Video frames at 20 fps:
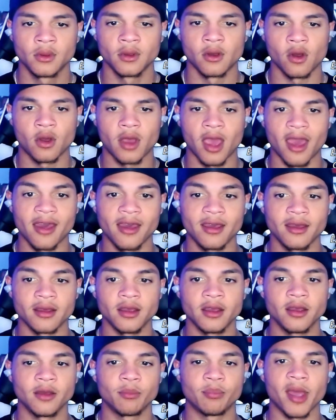Okay,
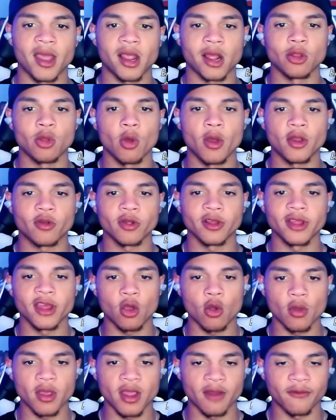Piccolo and Krillin
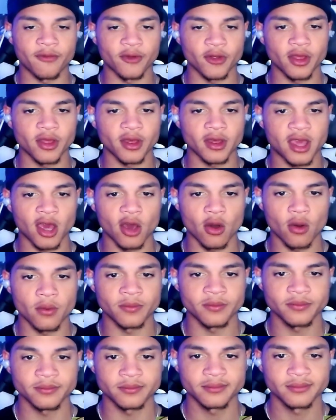going in for the kill.
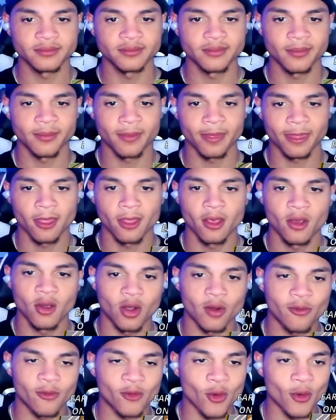
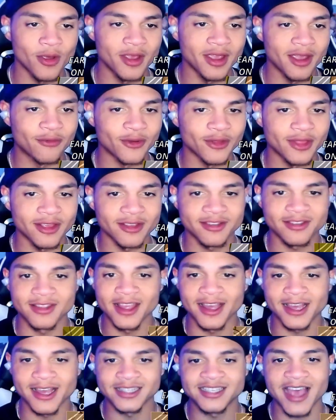Or uh, going in for the
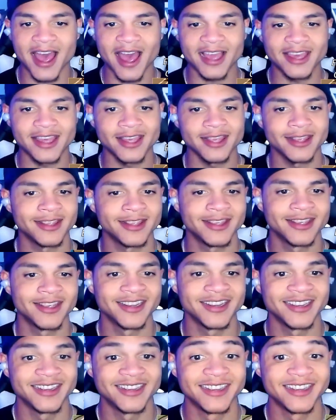sneak attack.
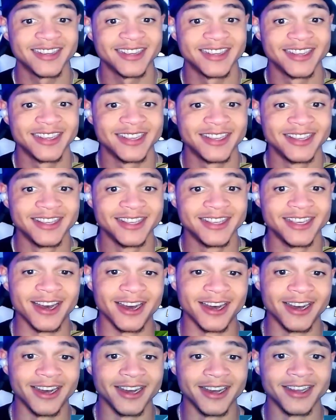
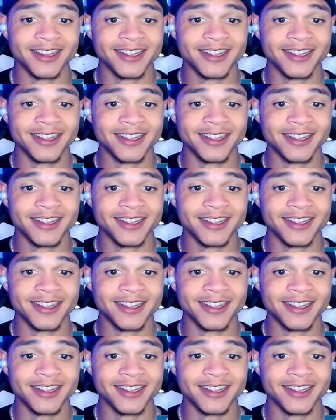Yo!